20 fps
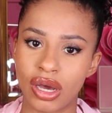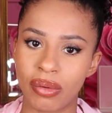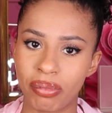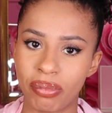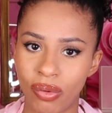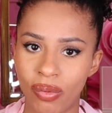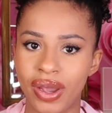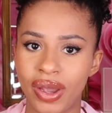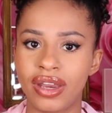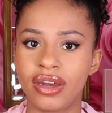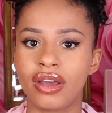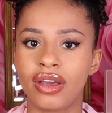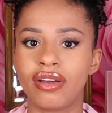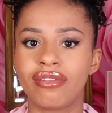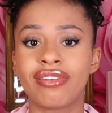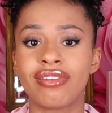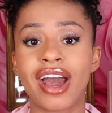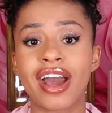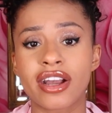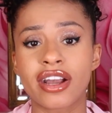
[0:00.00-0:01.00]
a point
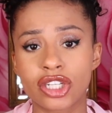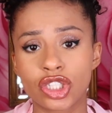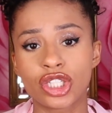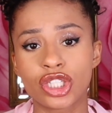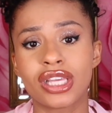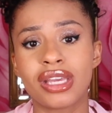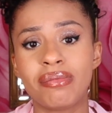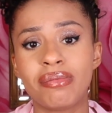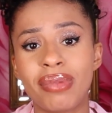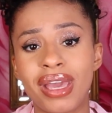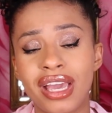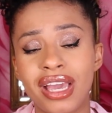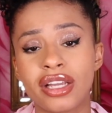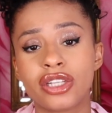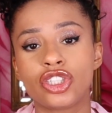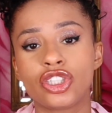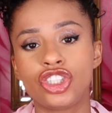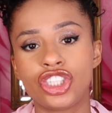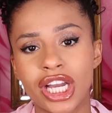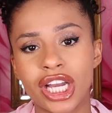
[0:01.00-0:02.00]
of actually
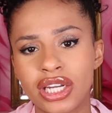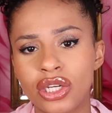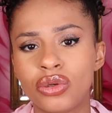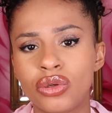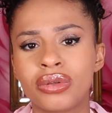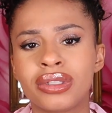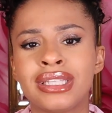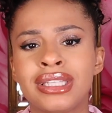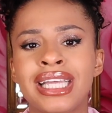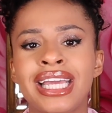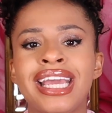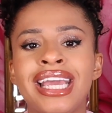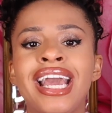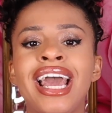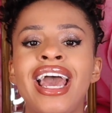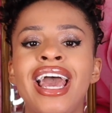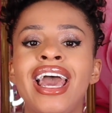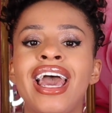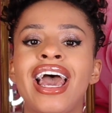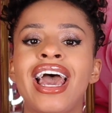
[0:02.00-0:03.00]
being genuinely
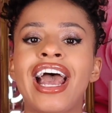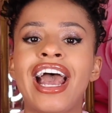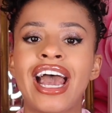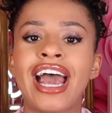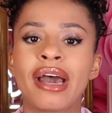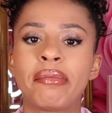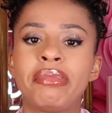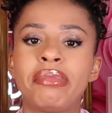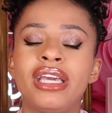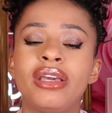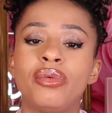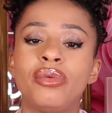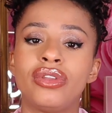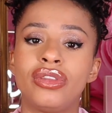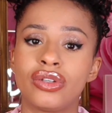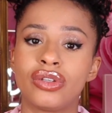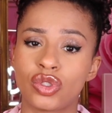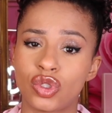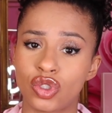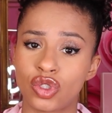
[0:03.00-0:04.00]
happy with
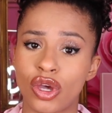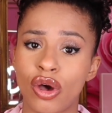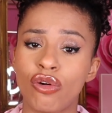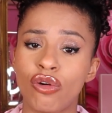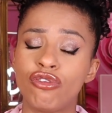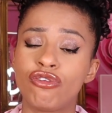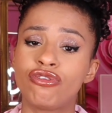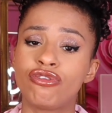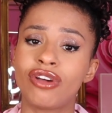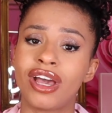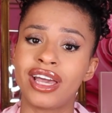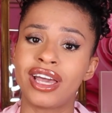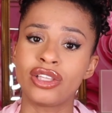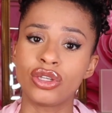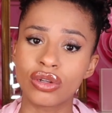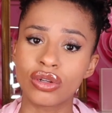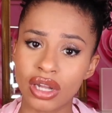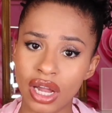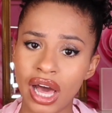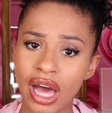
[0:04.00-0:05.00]
yourself and
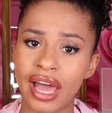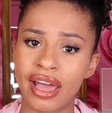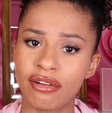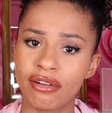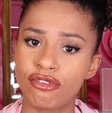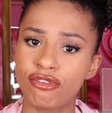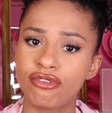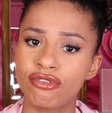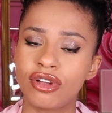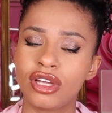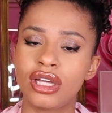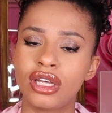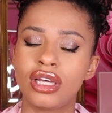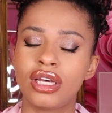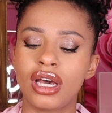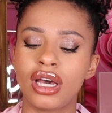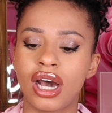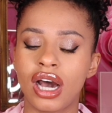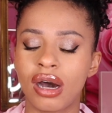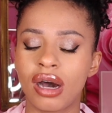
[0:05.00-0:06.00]
your life.
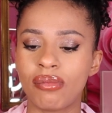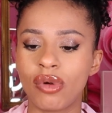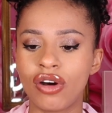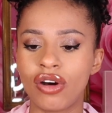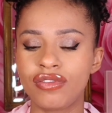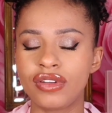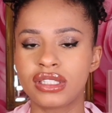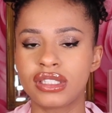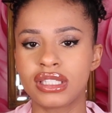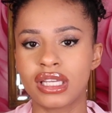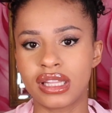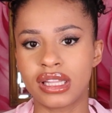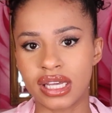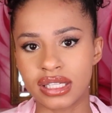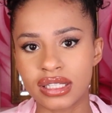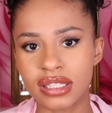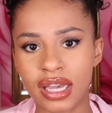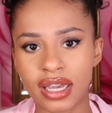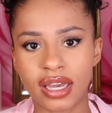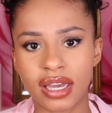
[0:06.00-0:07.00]
Obviously,
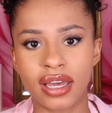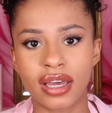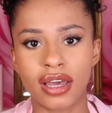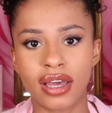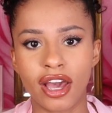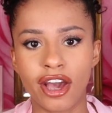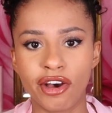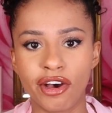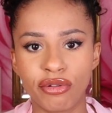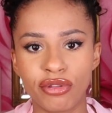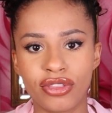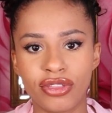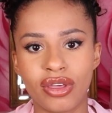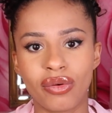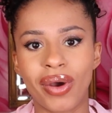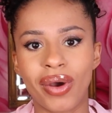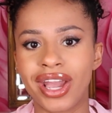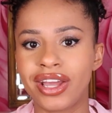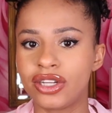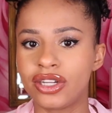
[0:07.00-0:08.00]
there's like a healthy
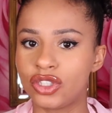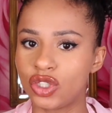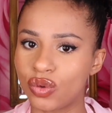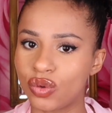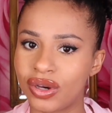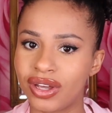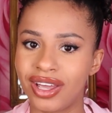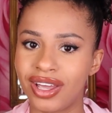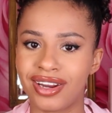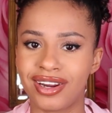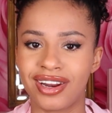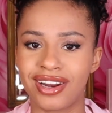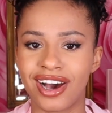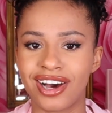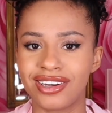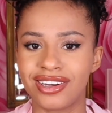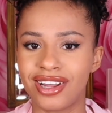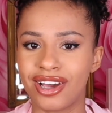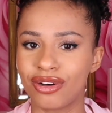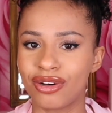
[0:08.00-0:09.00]
way to do it and an
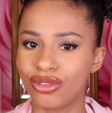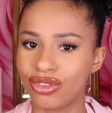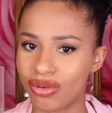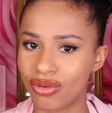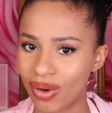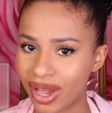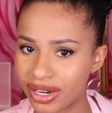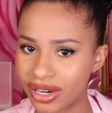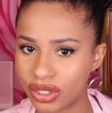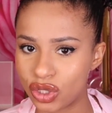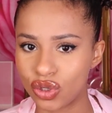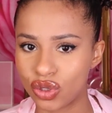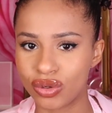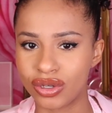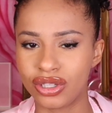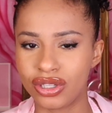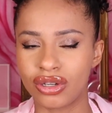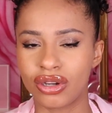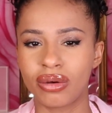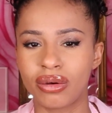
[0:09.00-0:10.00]
unhealthy way to do
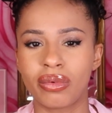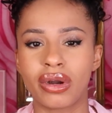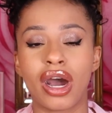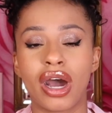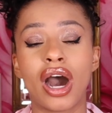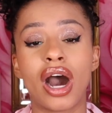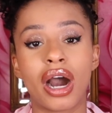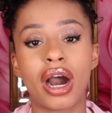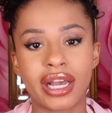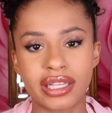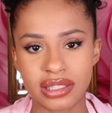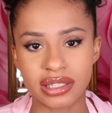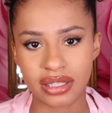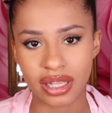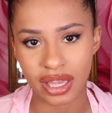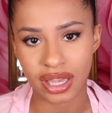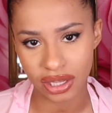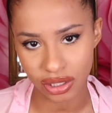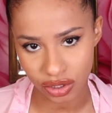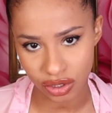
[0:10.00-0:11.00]
it. You don't want to
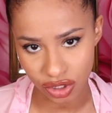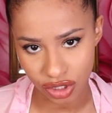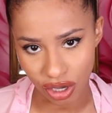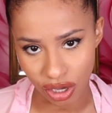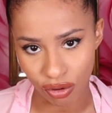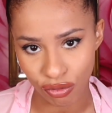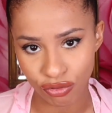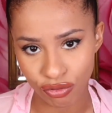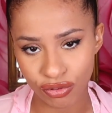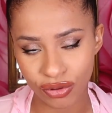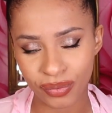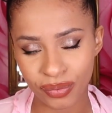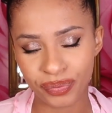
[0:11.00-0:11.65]
isolate yourself